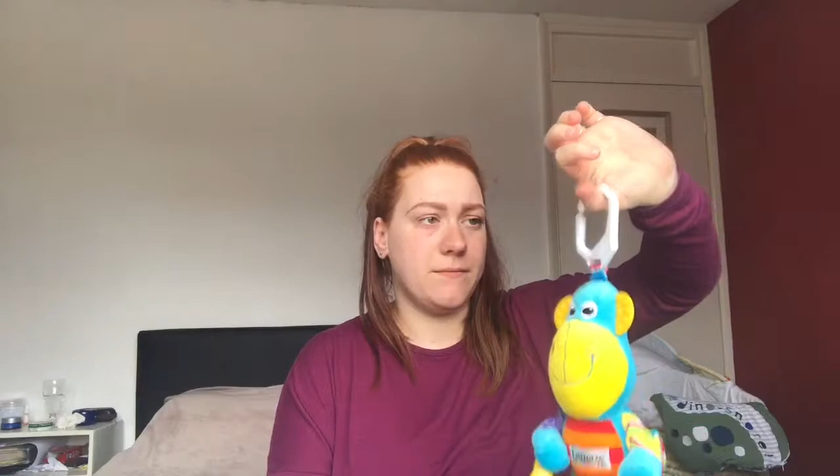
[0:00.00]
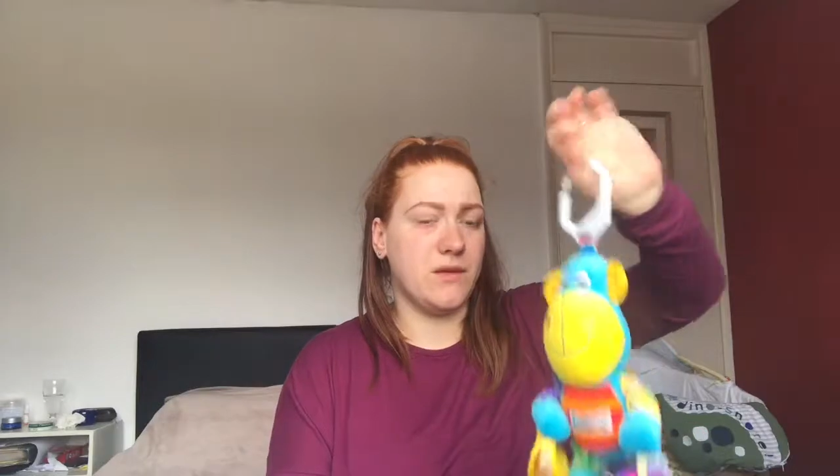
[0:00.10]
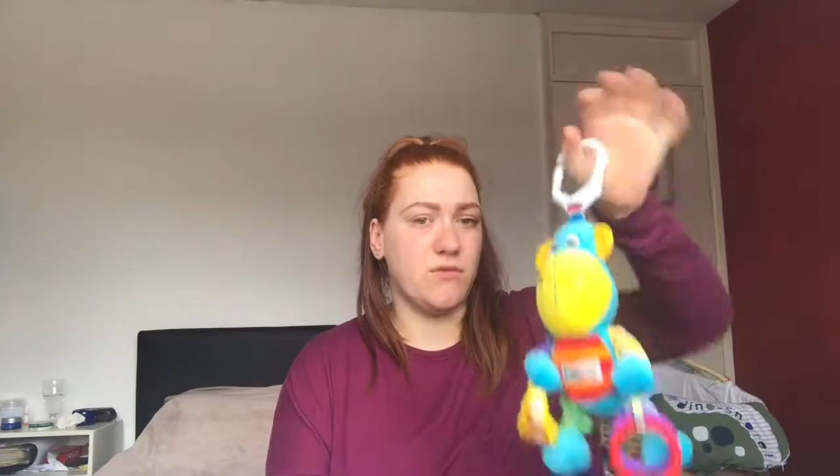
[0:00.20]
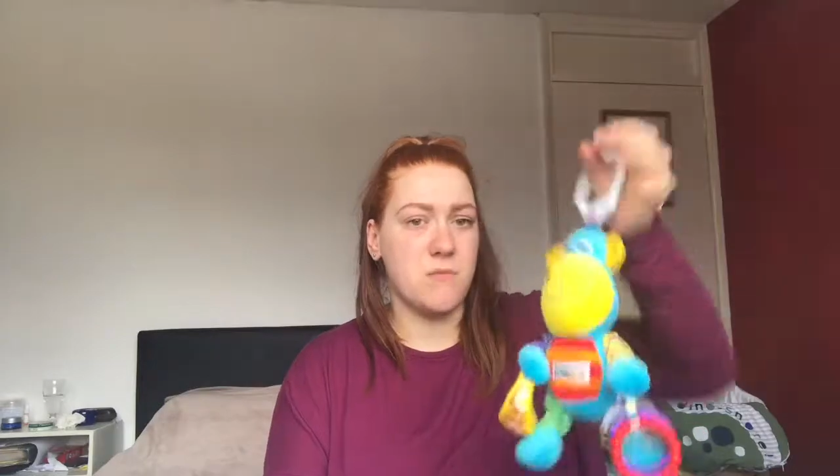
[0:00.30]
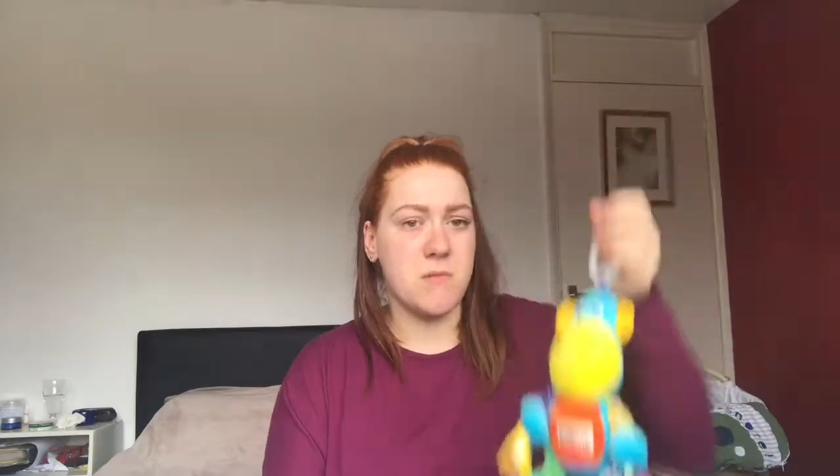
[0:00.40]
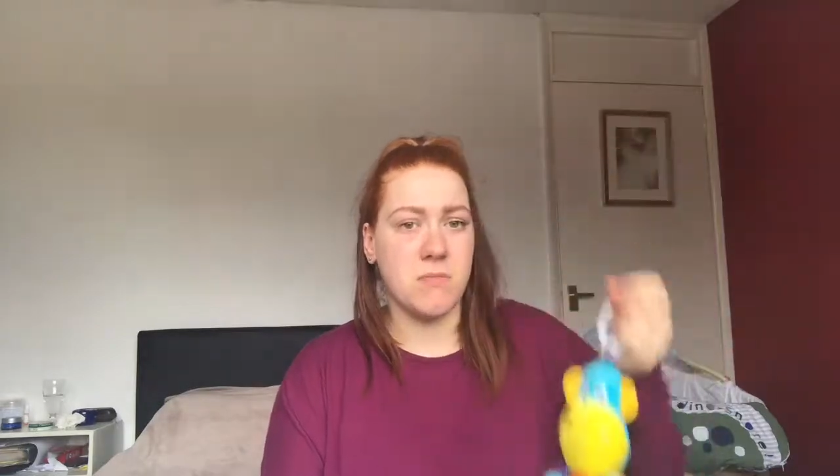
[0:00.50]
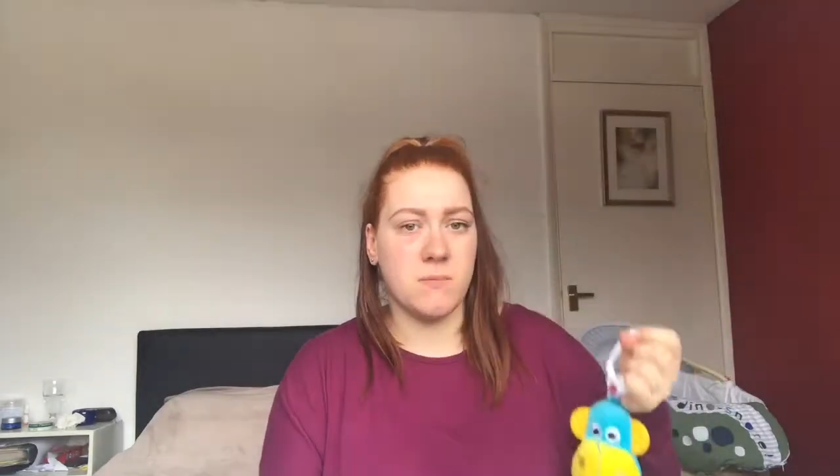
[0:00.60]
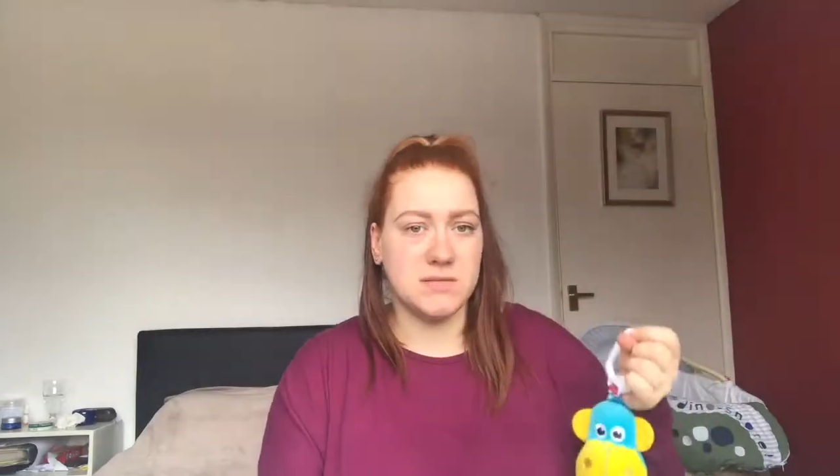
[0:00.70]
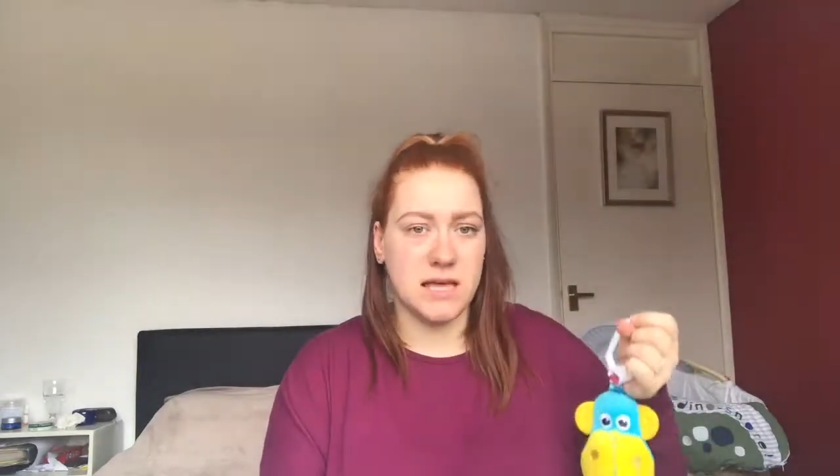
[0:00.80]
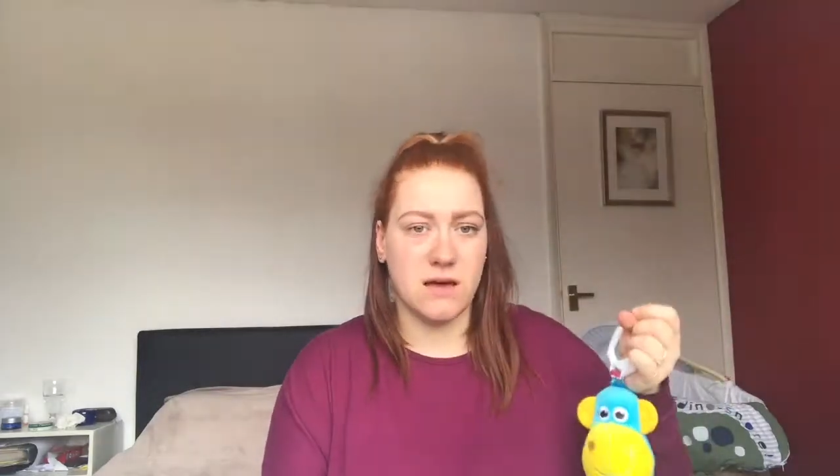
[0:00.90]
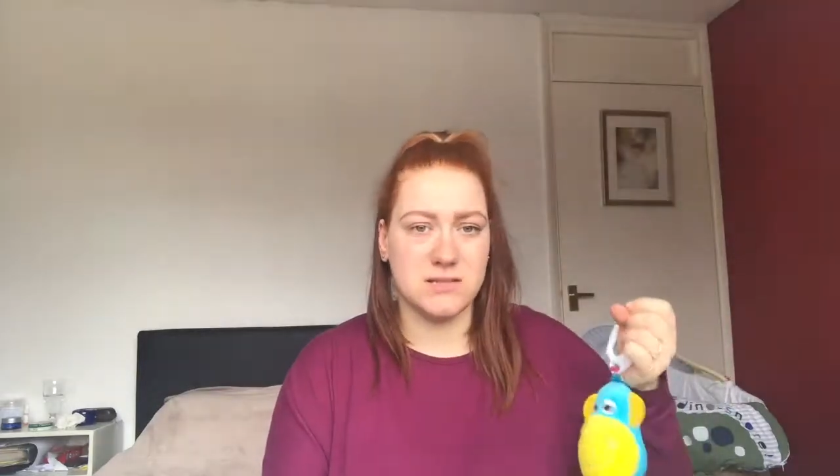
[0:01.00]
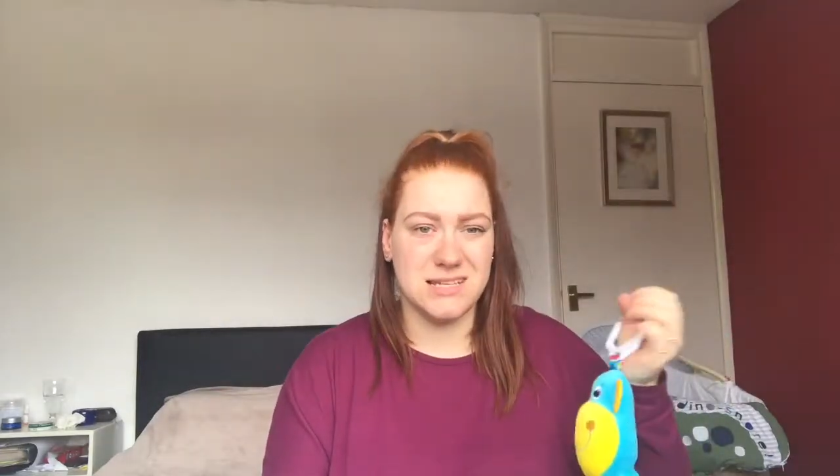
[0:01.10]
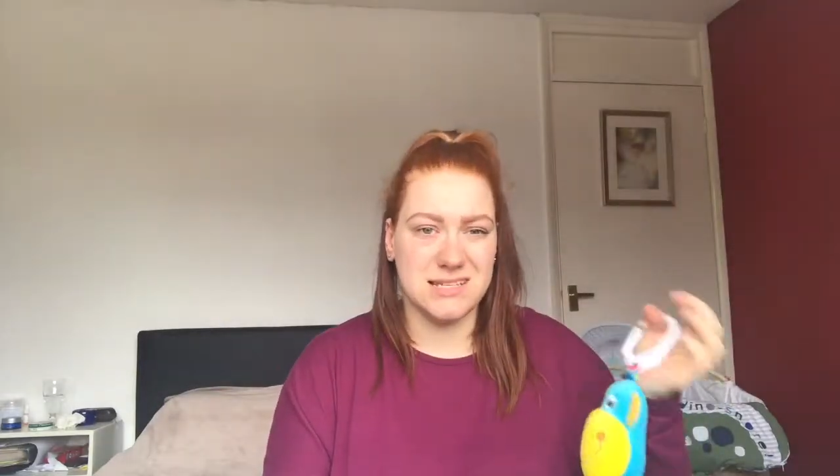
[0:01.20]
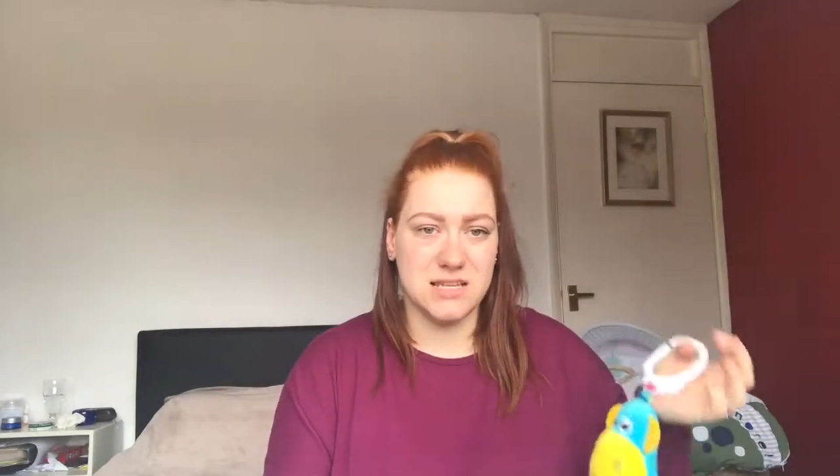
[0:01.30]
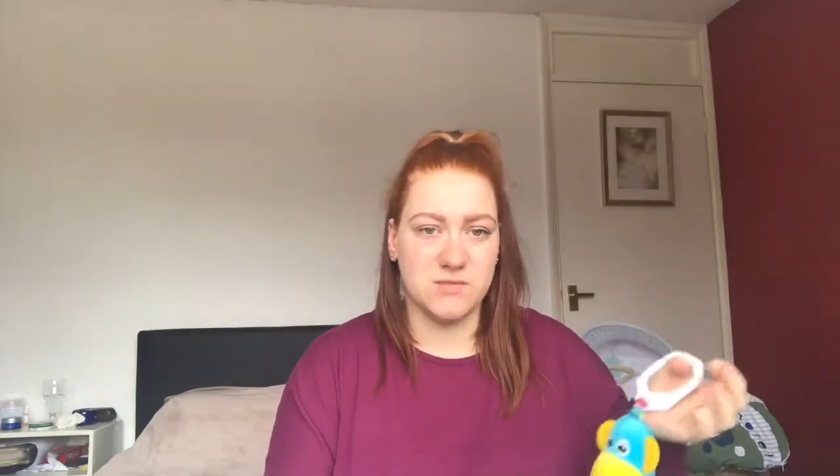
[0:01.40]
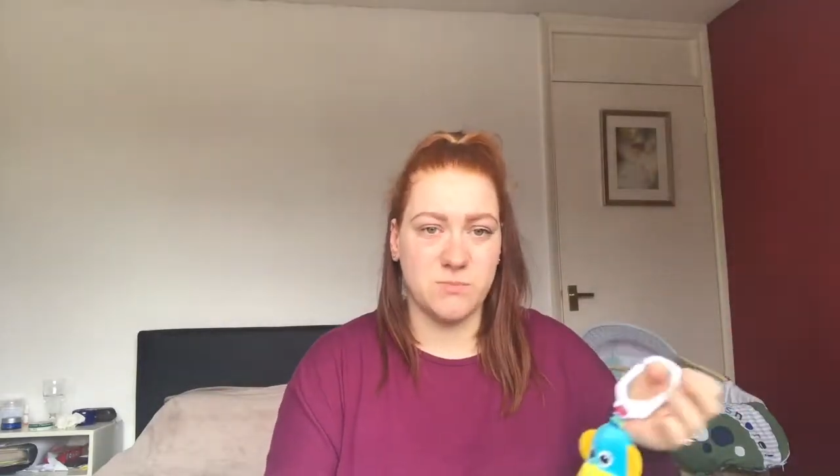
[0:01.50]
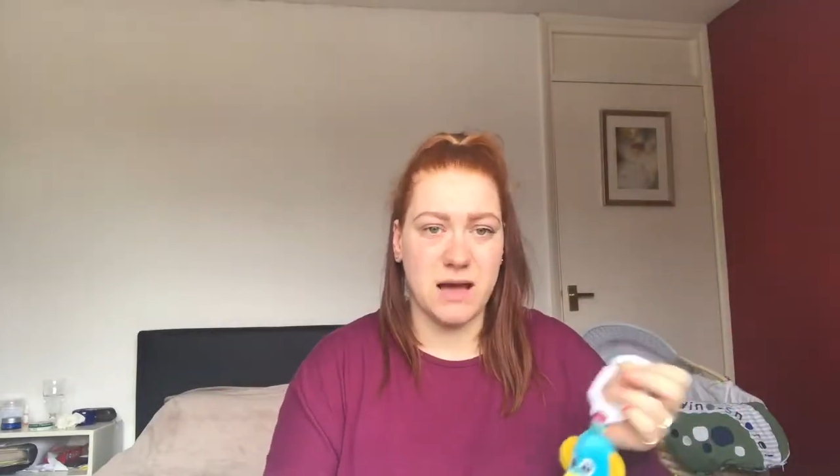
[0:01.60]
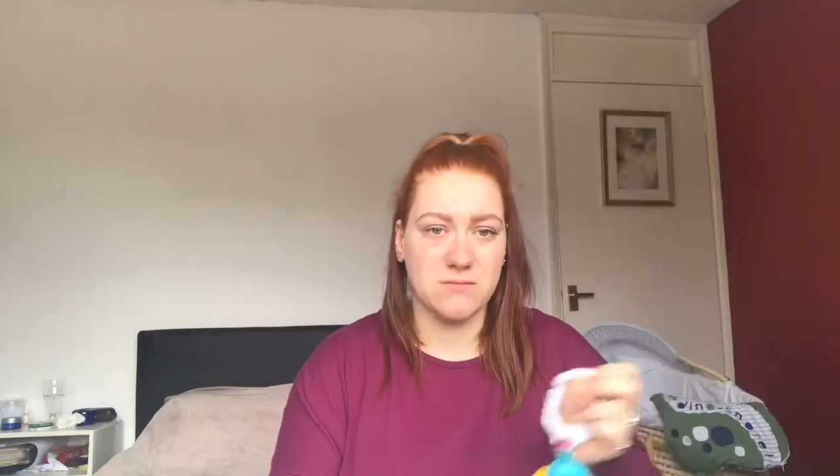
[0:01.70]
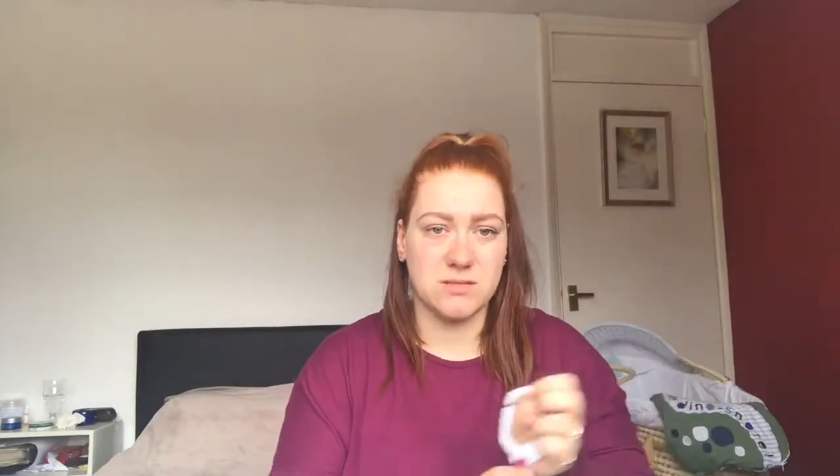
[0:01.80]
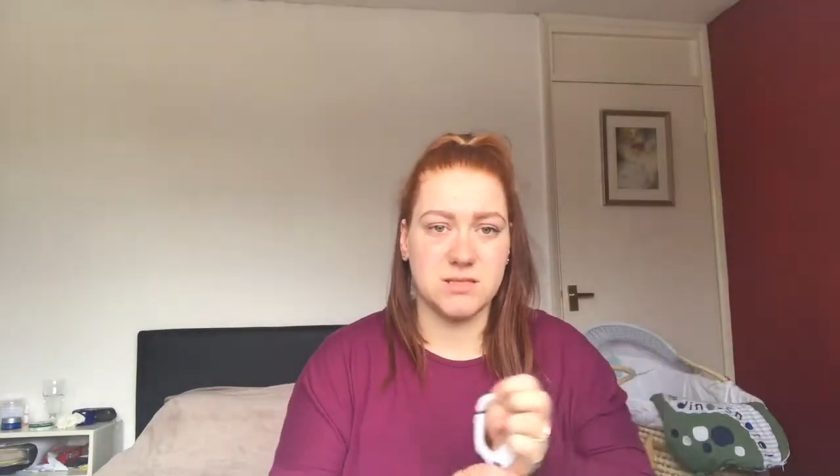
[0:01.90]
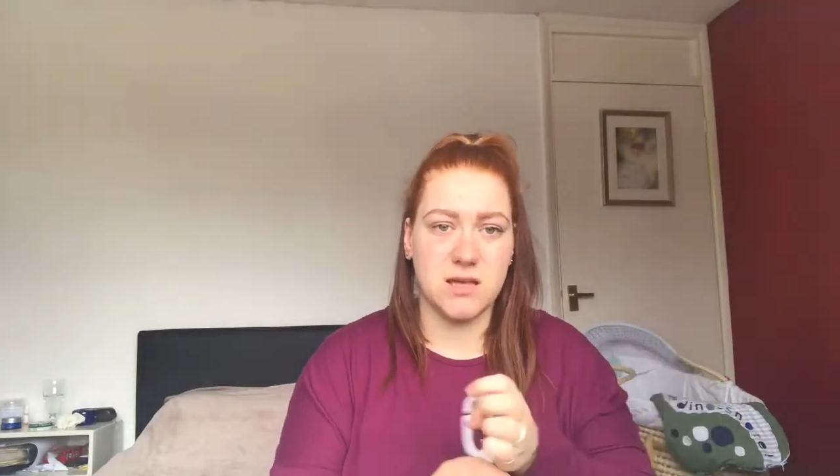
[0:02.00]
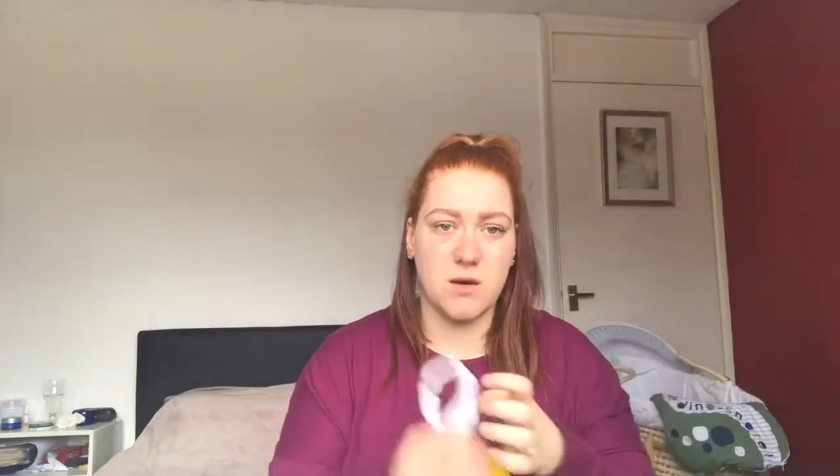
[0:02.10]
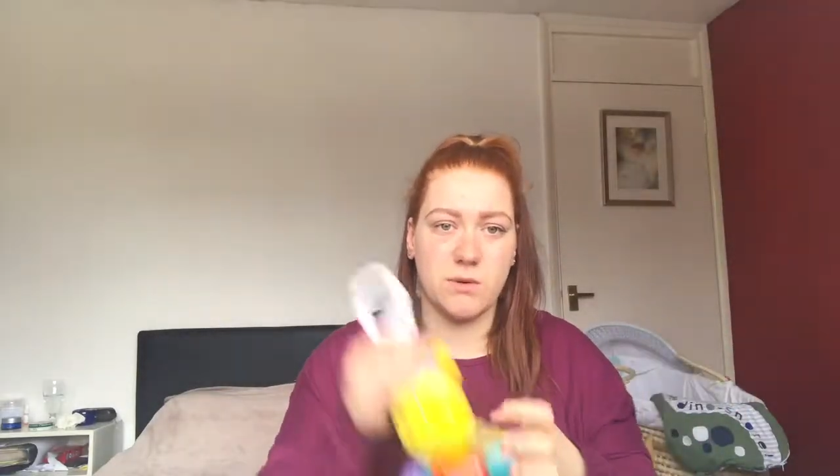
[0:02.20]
If we're at my mum's house and using his bouncer,